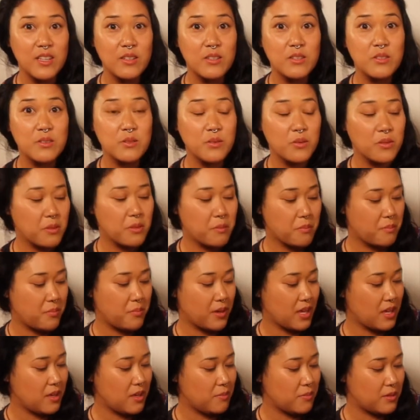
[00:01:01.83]
so the
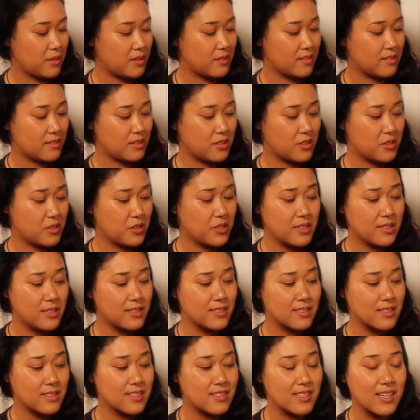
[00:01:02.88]
baby couldn't
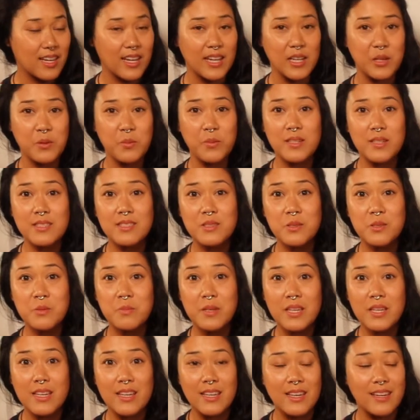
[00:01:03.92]
decide what to
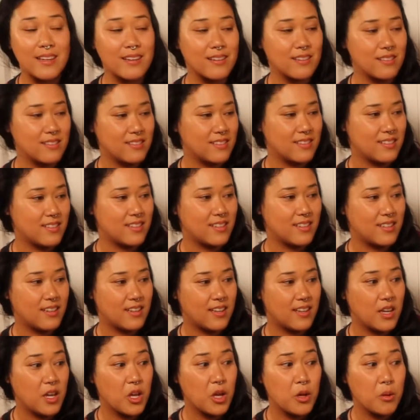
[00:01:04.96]
be.
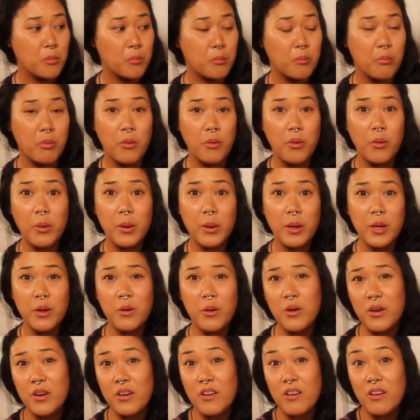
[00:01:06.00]
Boy
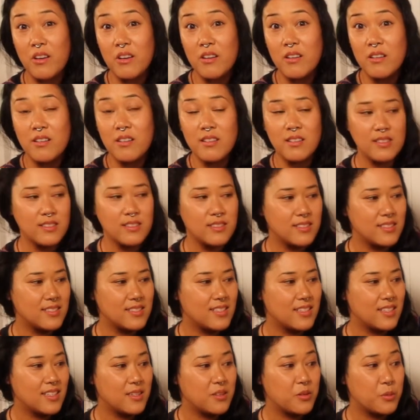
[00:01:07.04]
or girl?
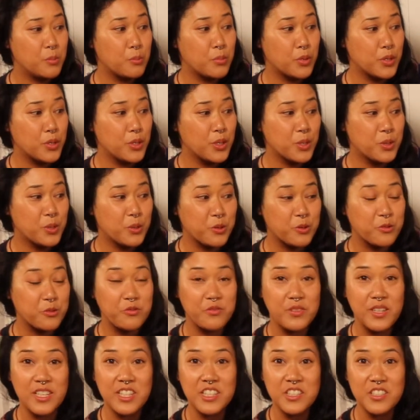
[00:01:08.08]
Bird or
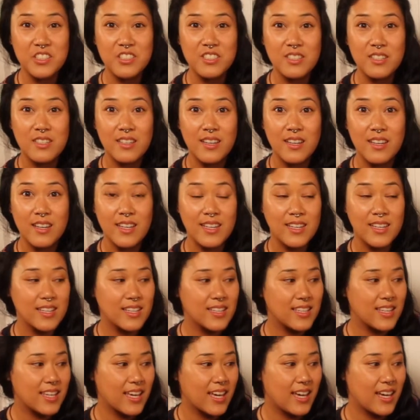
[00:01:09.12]
fish?
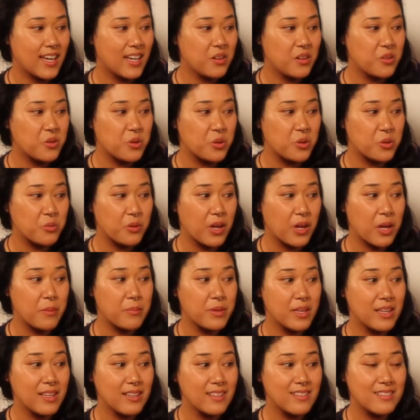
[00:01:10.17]
Cat or
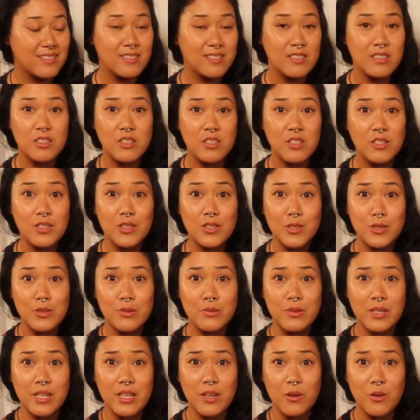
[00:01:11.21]
rabbit?
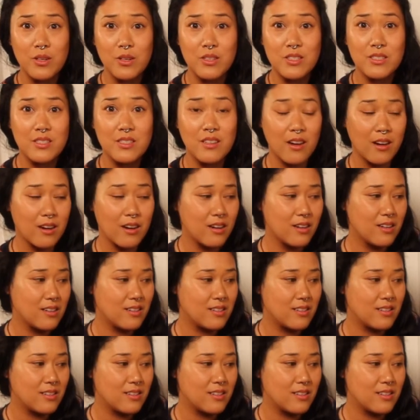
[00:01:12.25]
Tree or star?